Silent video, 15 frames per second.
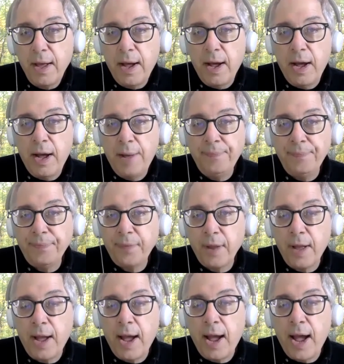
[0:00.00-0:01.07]
Um,
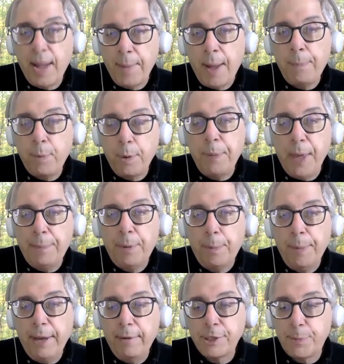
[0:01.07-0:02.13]
I'm up with people
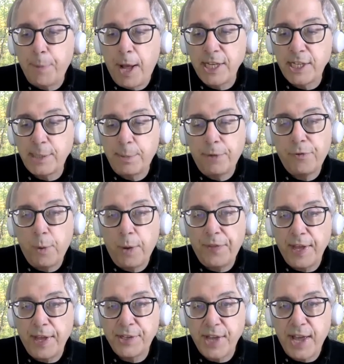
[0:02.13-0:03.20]
being responsible for what
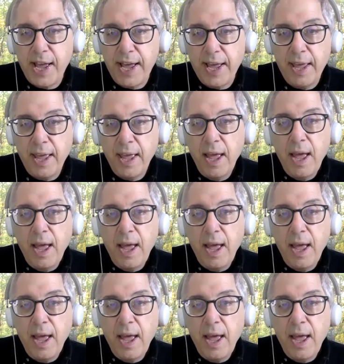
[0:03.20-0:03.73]
they say,